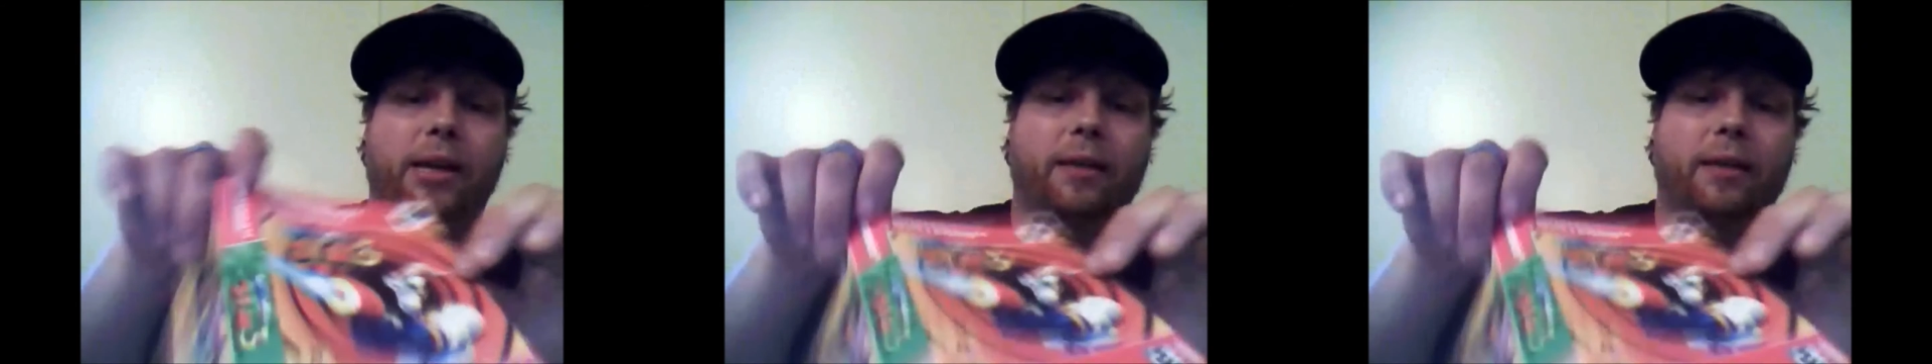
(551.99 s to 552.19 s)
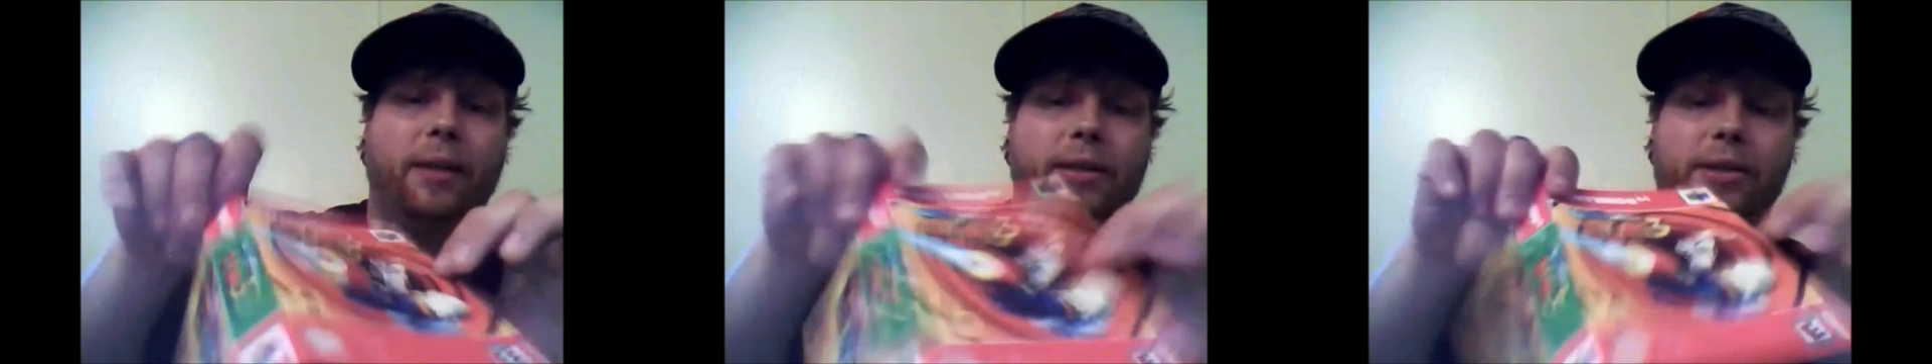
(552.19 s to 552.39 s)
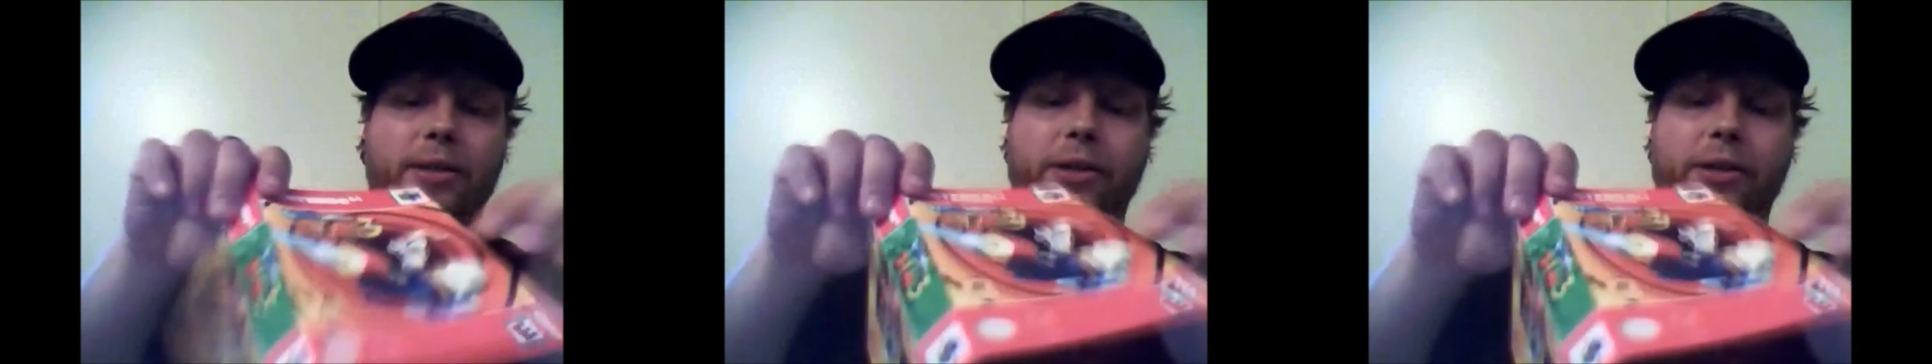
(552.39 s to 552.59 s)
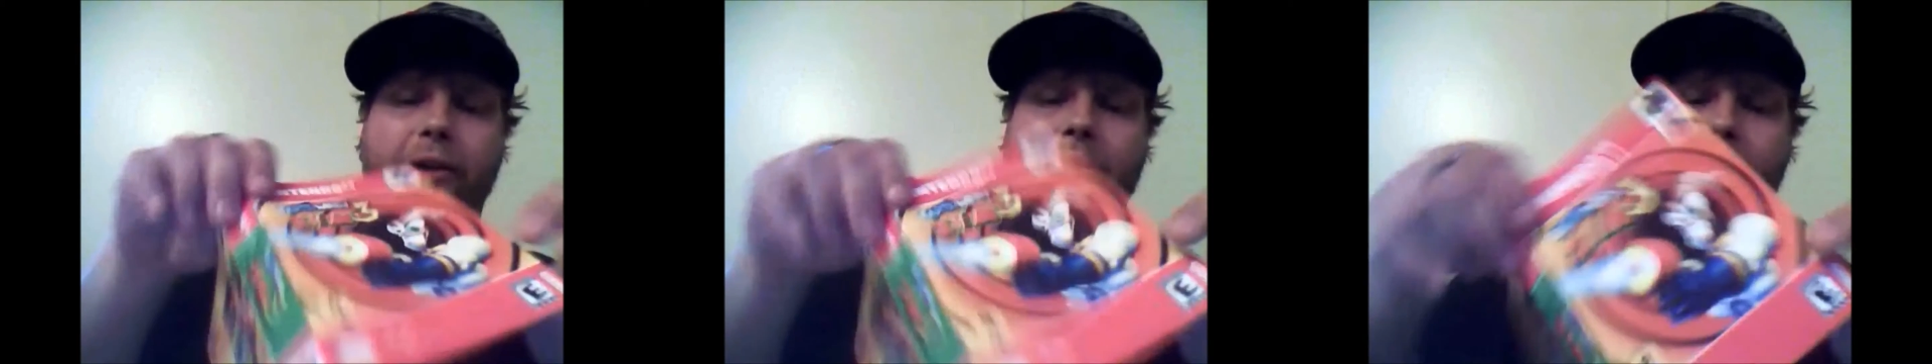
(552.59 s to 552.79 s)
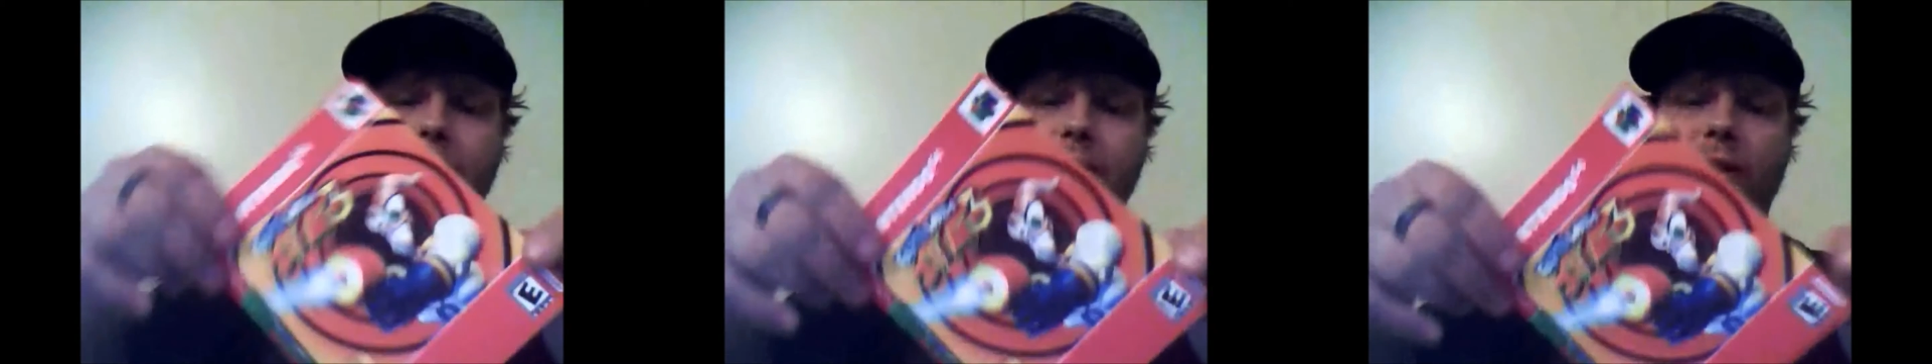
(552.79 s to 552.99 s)
It
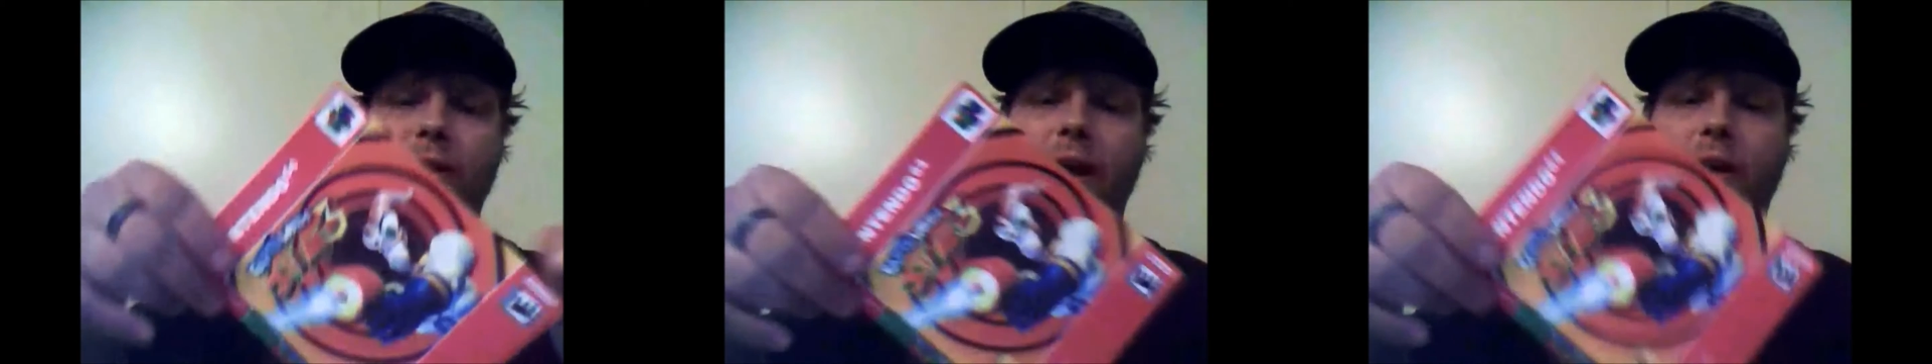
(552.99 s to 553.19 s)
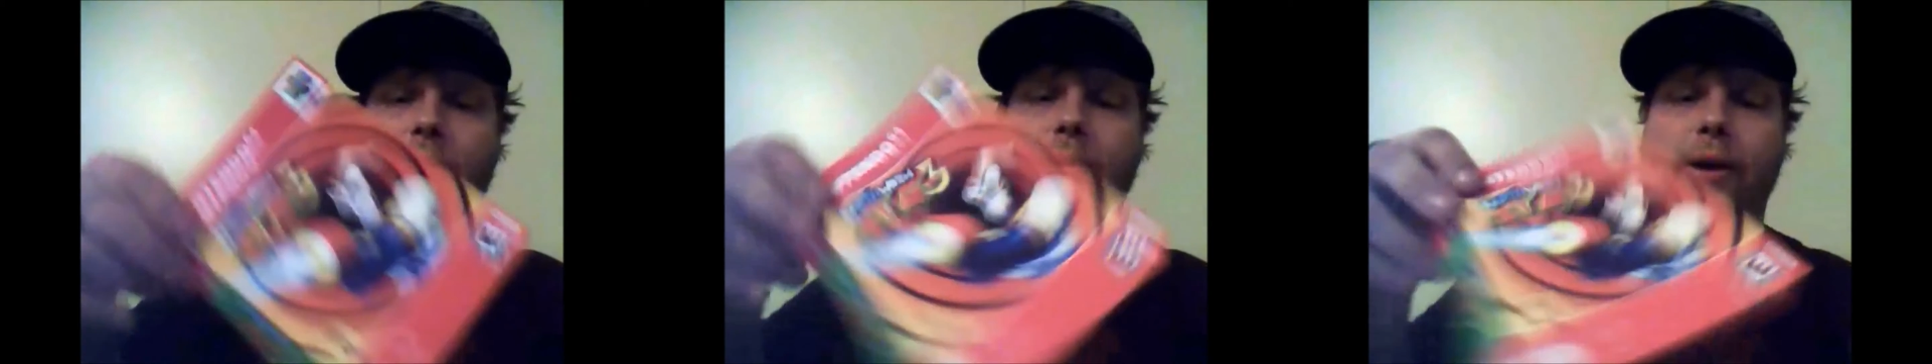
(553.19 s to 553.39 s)
deteriorates a lot